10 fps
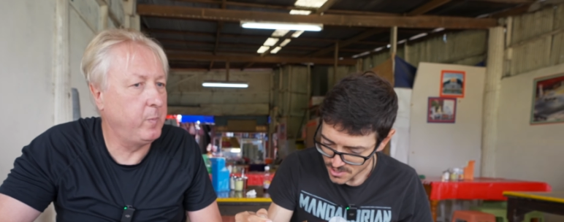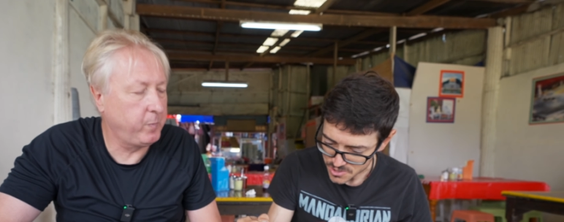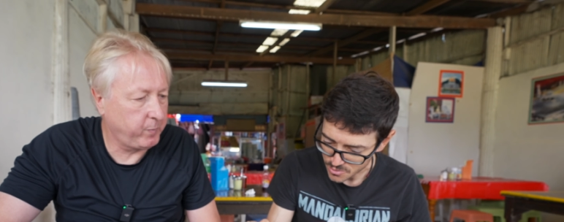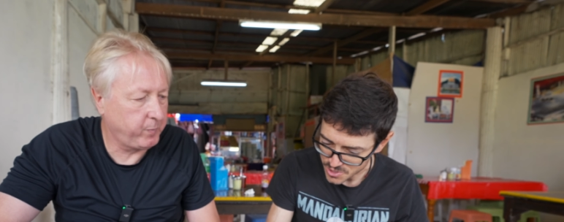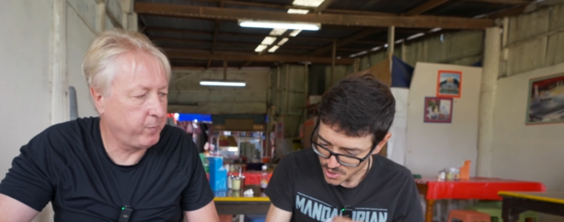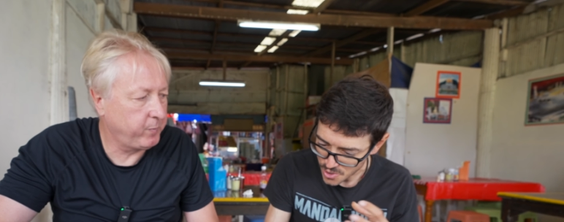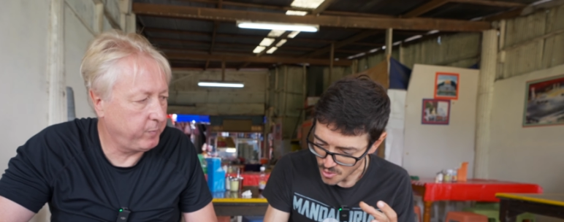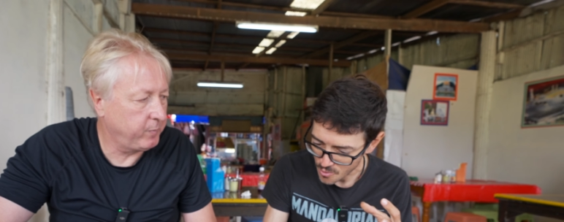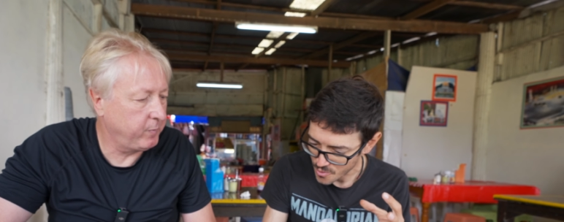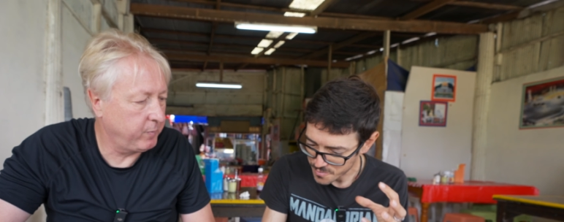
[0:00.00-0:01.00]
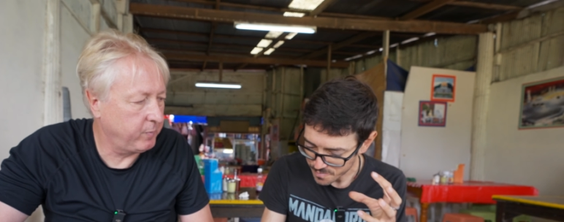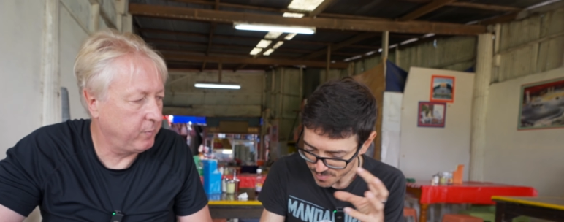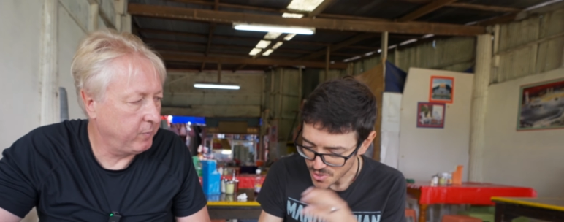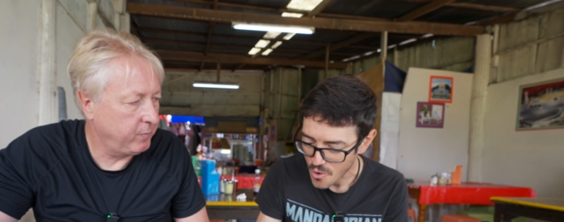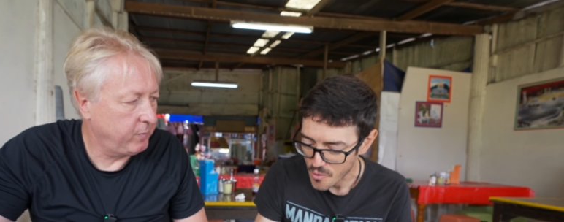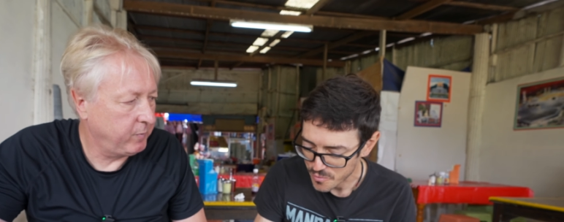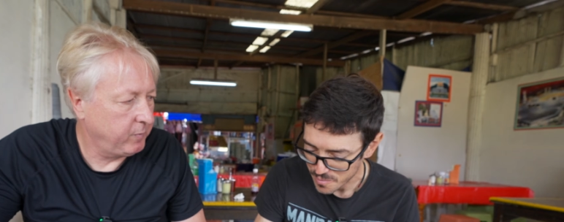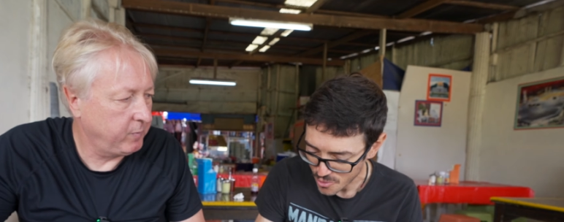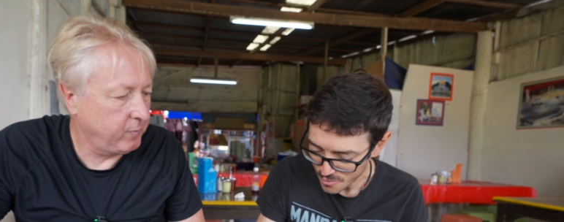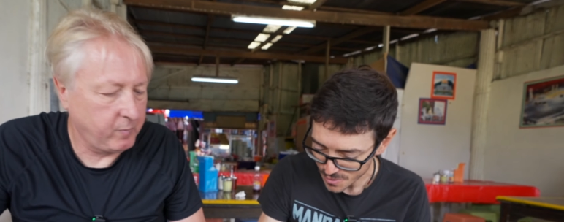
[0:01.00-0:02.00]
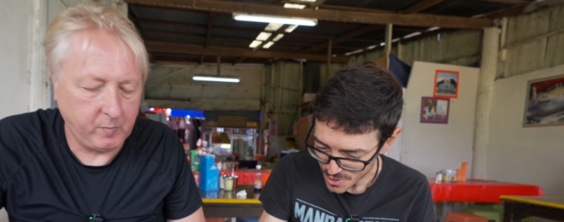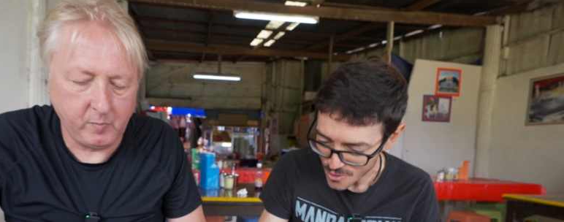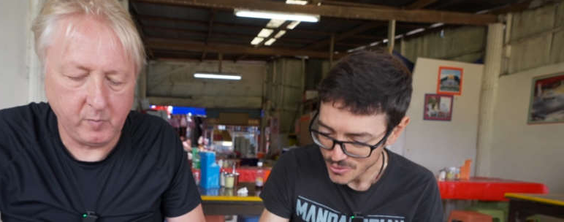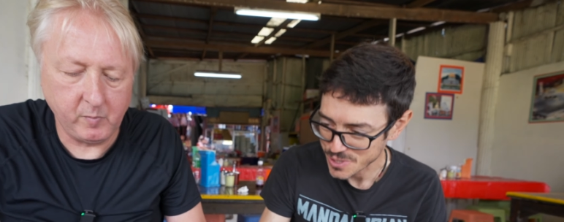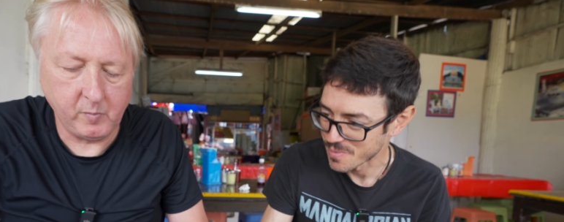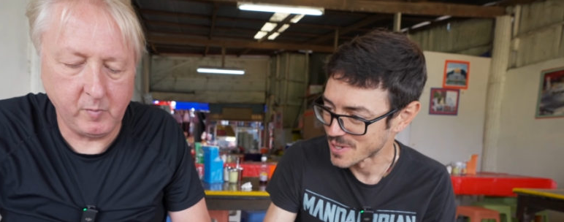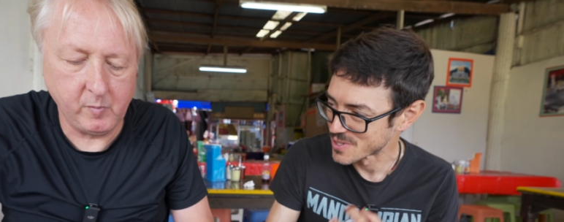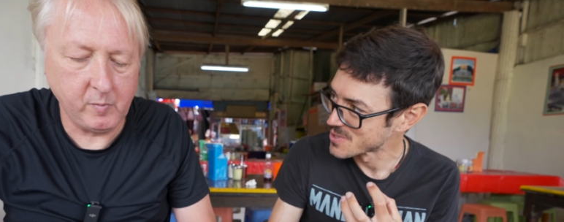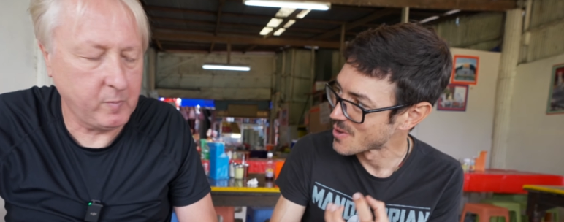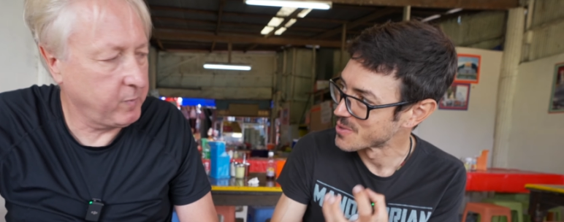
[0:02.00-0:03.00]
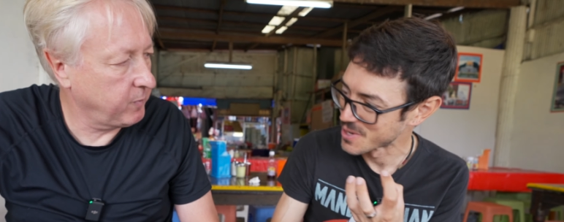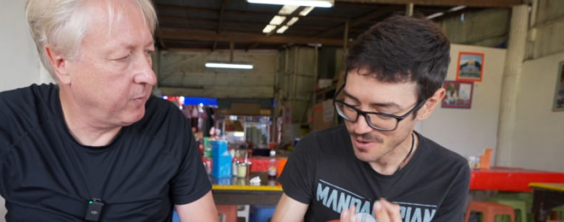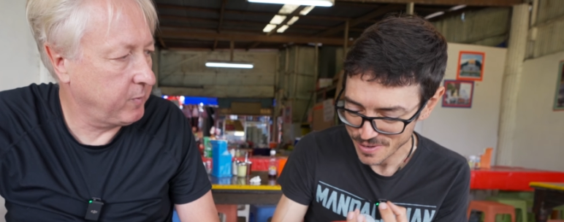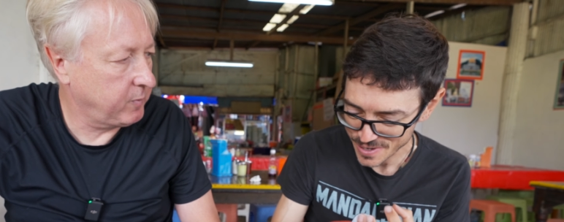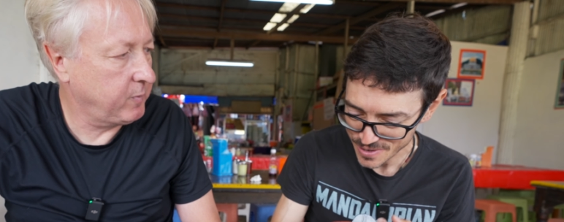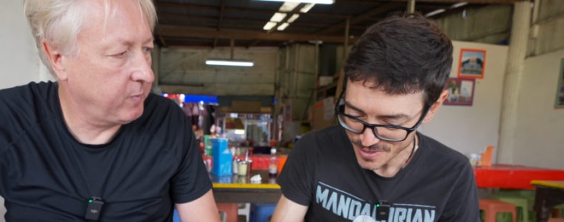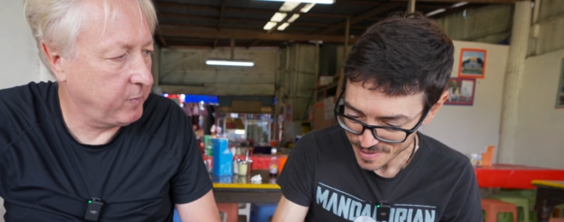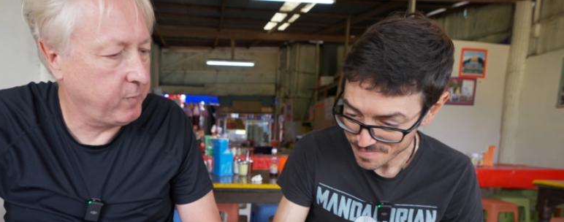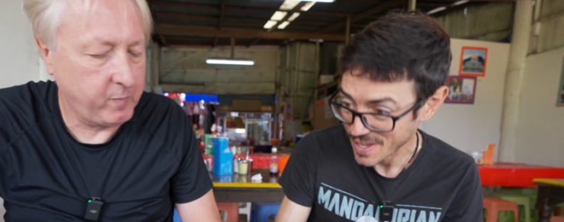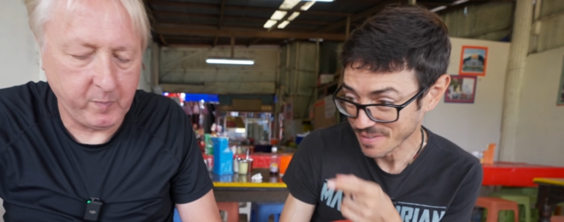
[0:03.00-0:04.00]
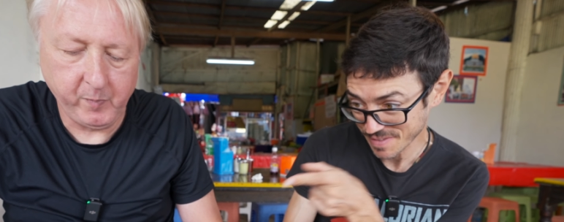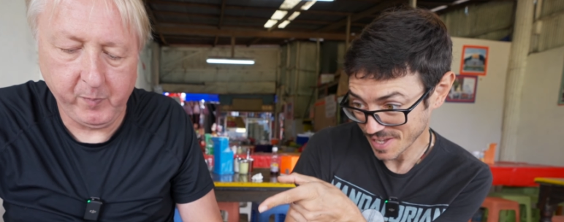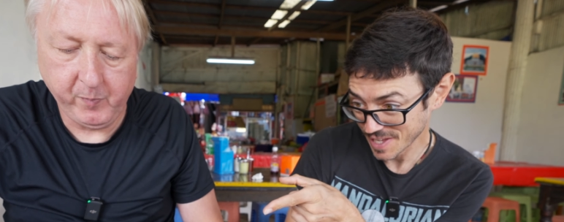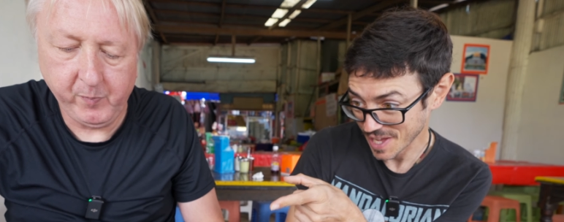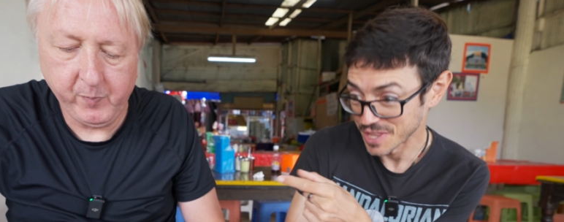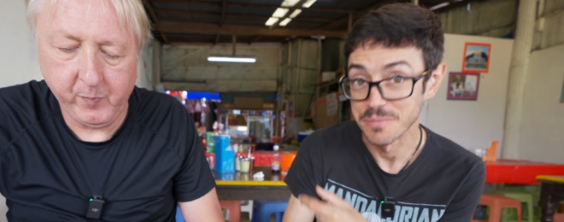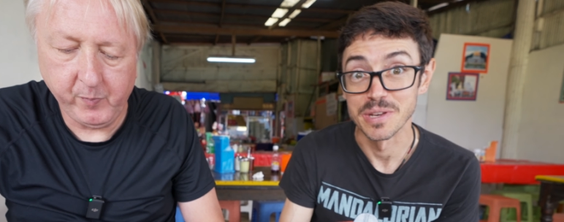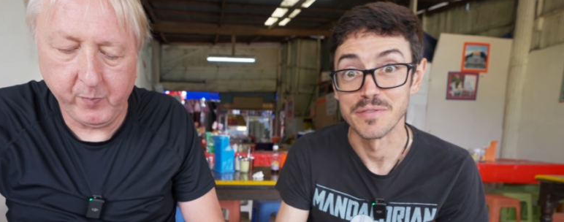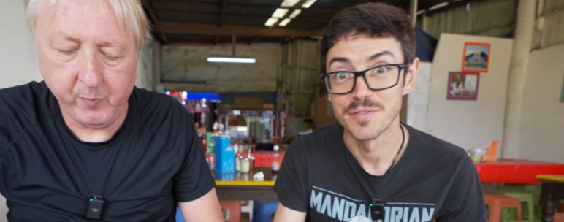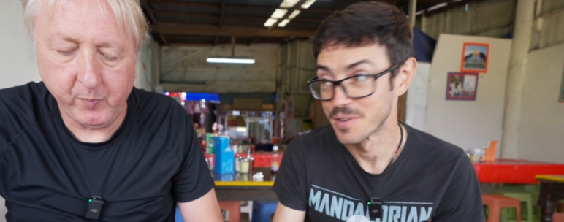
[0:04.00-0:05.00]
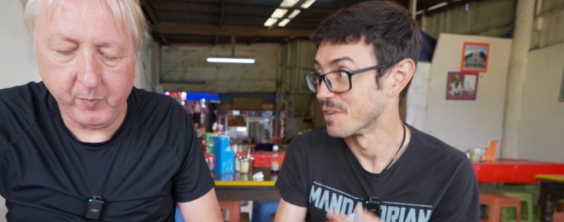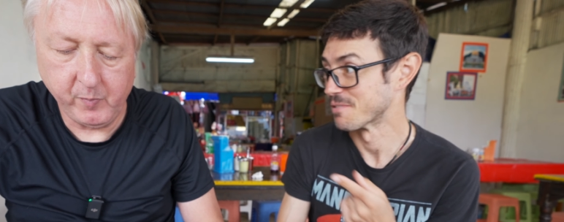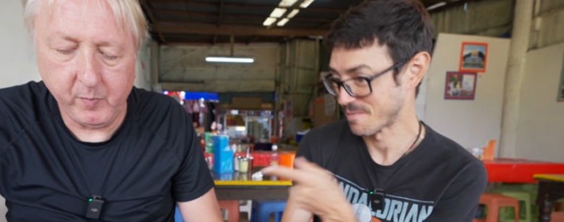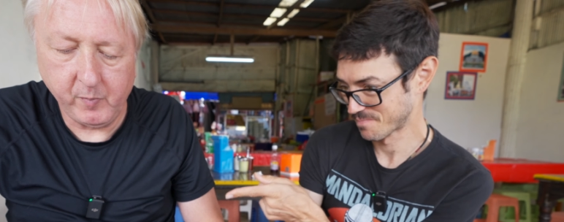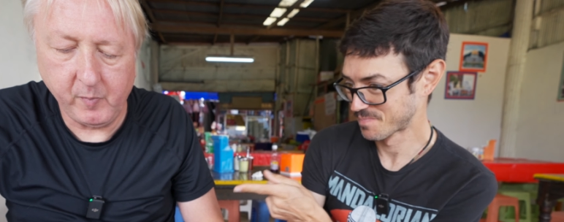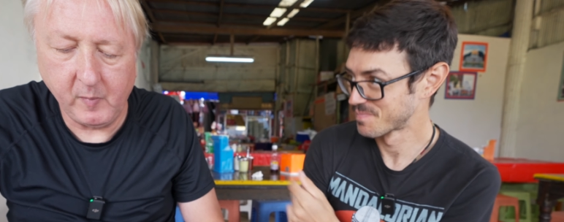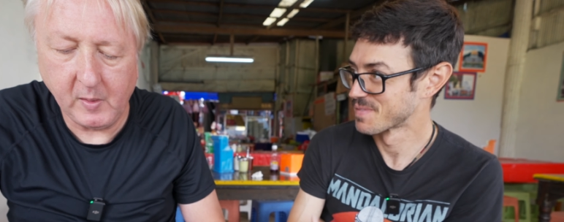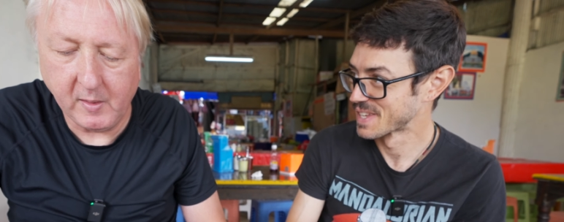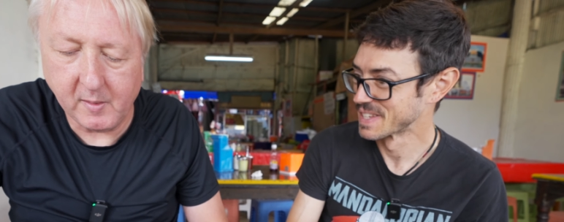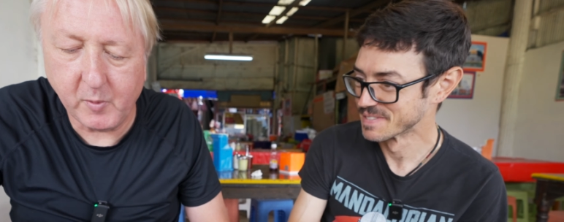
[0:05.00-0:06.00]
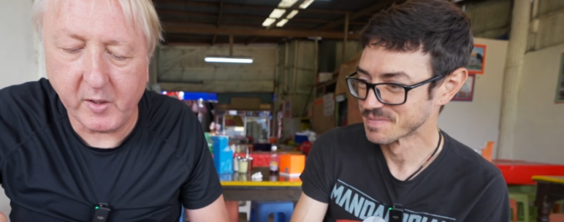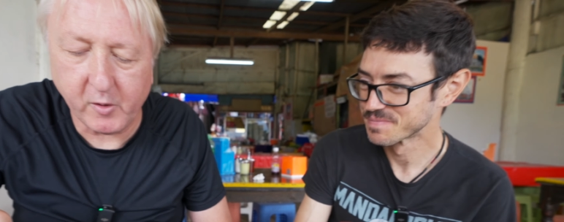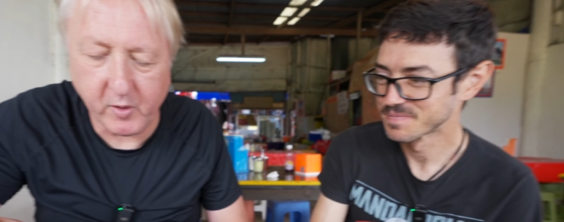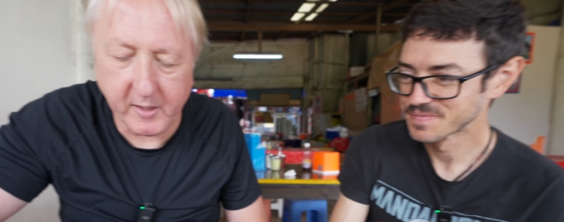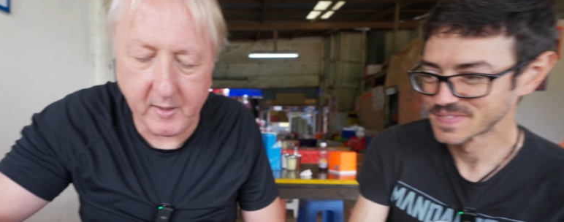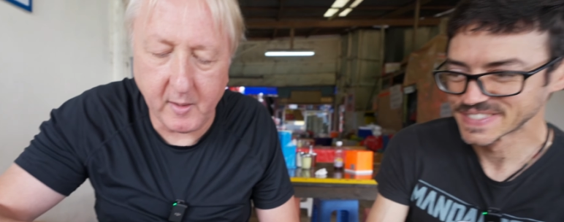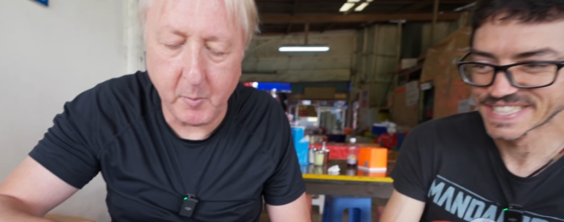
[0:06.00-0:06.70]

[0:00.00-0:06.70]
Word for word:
Speaker 1: So to go overboard with all the spices, all the curry, all the yeah, and the beef. Okay.
Speaker 2: I'm gonna try that.